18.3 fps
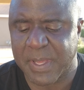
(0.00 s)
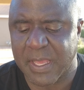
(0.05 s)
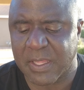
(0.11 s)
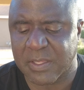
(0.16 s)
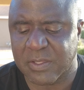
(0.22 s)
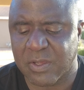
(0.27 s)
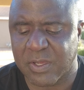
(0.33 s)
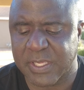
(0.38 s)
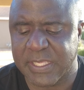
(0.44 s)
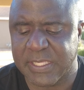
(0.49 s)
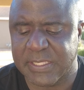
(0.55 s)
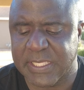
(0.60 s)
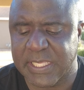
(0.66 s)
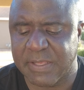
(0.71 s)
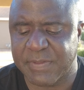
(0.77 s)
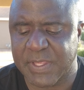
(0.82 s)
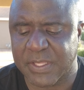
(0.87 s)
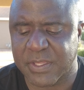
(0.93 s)
how long he
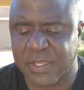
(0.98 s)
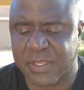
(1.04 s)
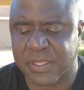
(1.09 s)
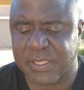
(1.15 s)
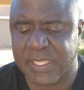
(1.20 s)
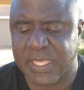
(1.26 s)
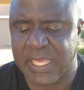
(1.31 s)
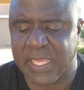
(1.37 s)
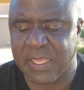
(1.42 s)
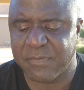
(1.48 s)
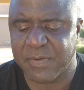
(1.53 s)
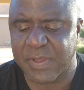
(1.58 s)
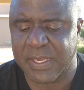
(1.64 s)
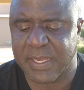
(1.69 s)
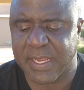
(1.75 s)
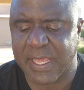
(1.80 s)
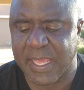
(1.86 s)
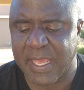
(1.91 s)
lived as a slave,
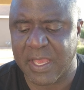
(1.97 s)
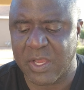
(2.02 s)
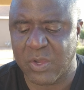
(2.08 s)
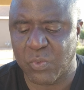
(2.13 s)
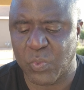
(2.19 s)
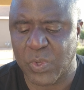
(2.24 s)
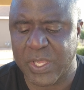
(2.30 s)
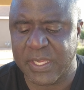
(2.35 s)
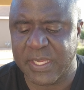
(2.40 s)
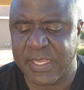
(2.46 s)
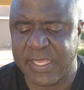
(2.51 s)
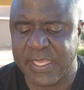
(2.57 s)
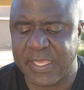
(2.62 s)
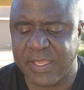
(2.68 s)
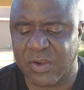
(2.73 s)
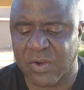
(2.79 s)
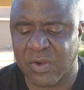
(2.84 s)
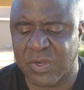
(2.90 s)
and how and when
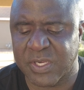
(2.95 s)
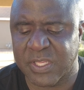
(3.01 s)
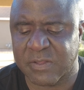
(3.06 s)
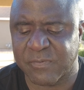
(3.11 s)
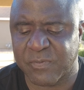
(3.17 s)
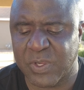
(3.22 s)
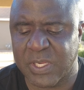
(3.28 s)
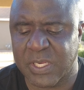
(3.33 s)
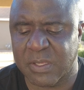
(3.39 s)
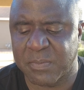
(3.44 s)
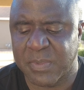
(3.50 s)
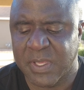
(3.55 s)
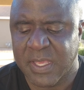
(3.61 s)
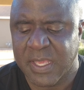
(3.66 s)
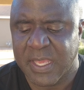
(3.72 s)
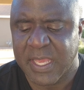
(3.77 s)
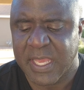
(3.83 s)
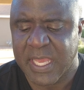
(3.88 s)
he earned his freedom,
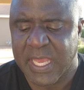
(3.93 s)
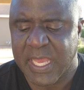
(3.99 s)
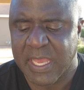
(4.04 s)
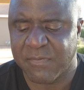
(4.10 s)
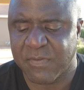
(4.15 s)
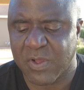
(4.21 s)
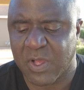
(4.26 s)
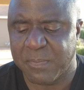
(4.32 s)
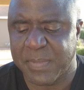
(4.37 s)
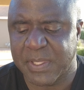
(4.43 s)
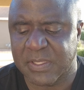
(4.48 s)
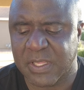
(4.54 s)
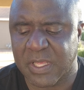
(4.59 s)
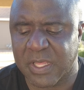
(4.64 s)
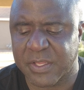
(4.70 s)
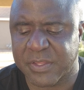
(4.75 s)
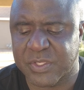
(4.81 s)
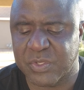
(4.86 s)
have all been
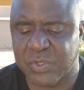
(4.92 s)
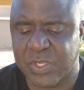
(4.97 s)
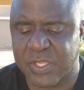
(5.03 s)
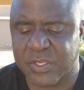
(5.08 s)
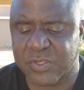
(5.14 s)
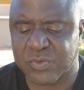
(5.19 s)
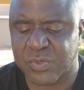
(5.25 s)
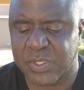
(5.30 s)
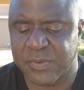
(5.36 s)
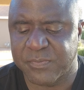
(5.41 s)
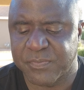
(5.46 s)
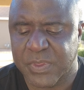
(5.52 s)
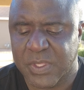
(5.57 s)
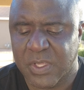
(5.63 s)
lost to history.